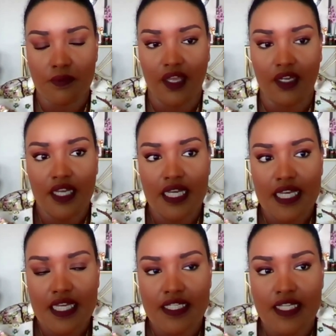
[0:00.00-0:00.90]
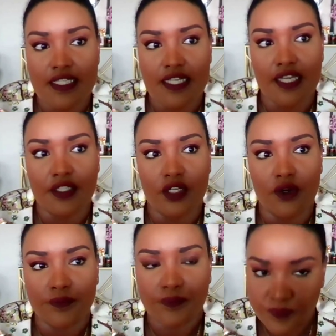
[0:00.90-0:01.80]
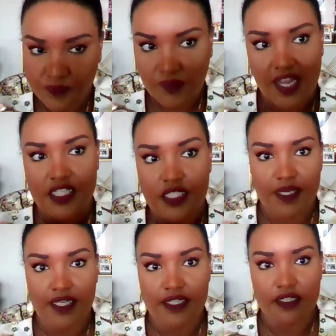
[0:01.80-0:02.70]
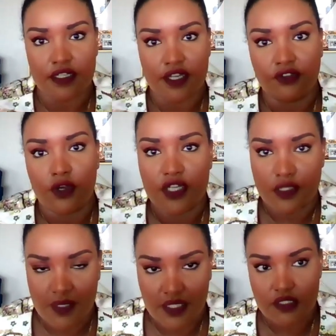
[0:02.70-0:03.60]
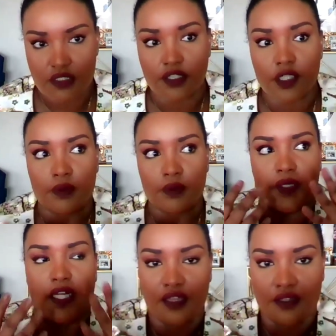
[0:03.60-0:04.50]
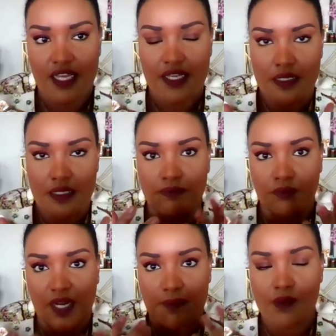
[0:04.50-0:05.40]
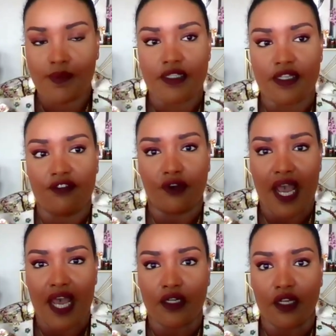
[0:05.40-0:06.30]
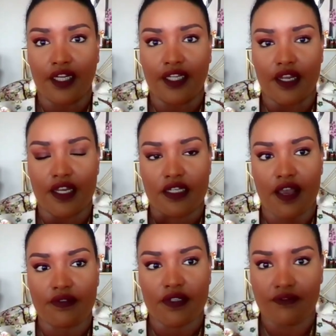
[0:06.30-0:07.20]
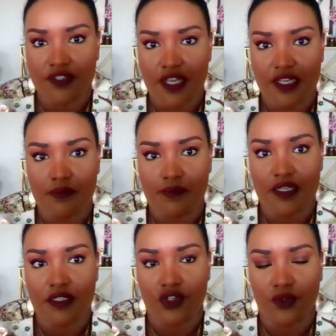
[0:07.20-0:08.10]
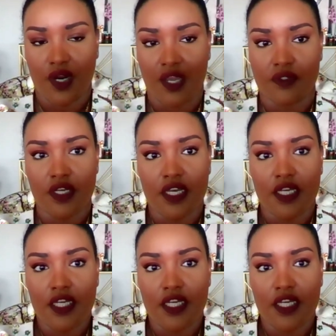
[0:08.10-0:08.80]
But as I said, you know, I speak as a CFO, I speak as a leader, but when I put my CFO hat on, I just have to emphasize the message around